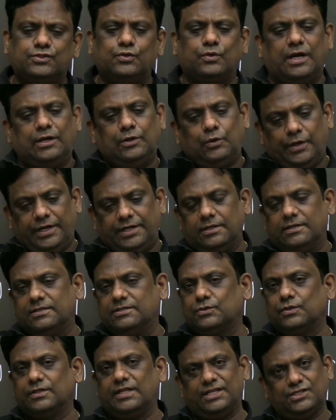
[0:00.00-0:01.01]
can do it.
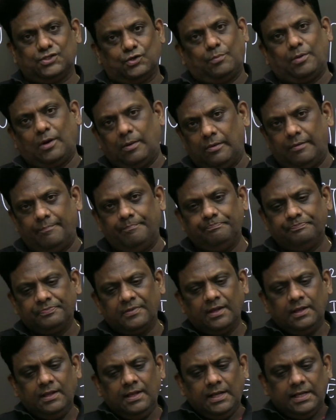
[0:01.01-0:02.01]
So there is no problem.
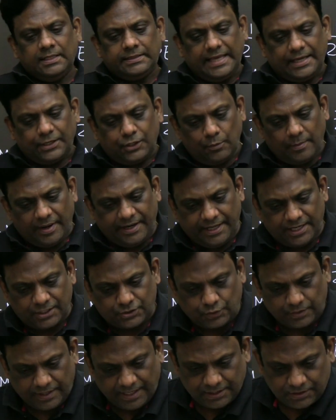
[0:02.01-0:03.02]
Thank you, my dear
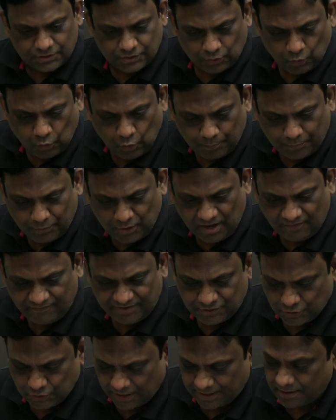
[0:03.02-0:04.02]
students. So hope you have
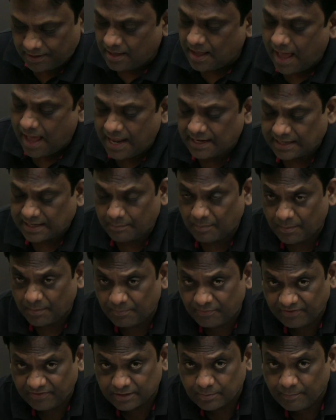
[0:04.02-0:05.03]
enjoyed. I'll come up
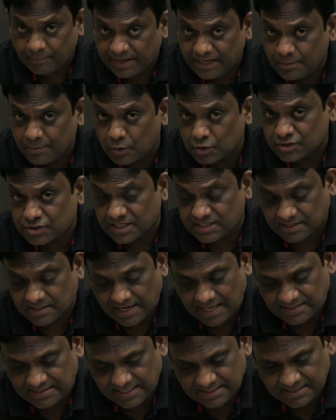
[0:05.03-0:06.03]
with many more such
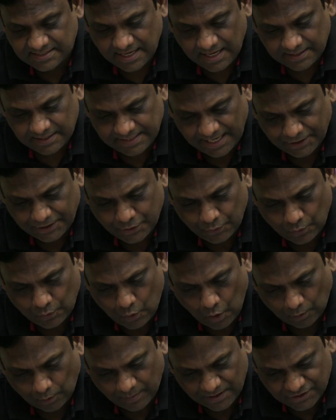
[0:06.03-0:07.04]
classes. Thank you.
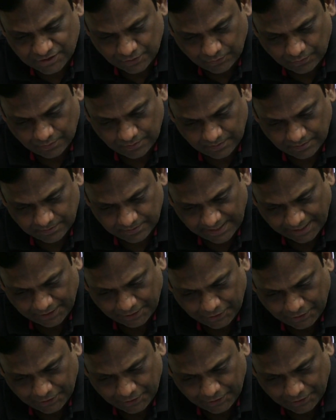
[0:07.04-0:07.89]
God bless you. Thank you.